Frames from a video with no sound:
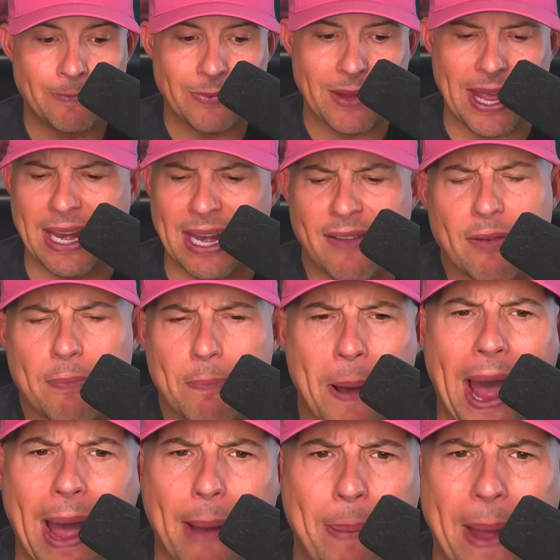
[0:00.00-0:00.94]
And even
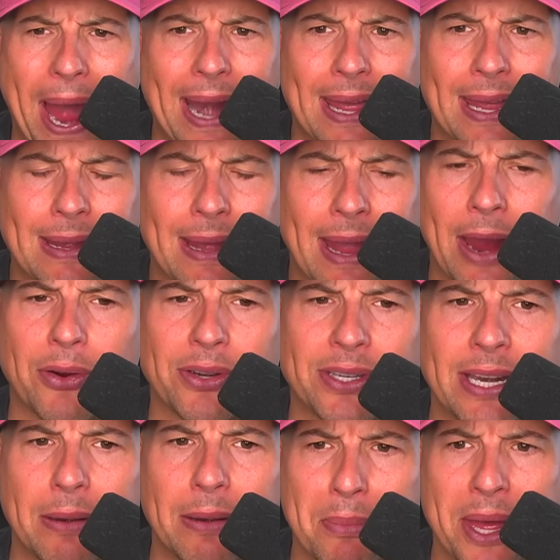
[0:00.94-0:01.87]
Patty Harrington
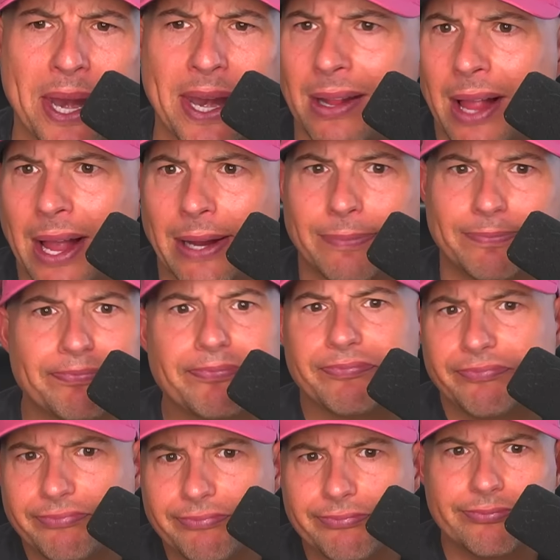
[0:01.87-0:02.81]
admitted, like
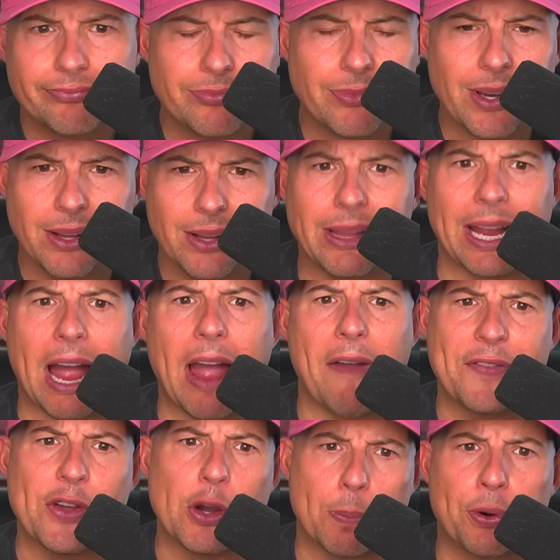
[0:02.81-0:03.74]
I
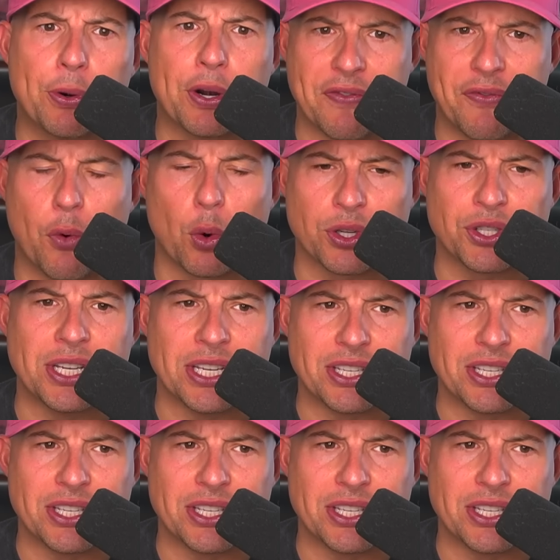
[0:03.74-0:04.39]
feel pretty fortunate.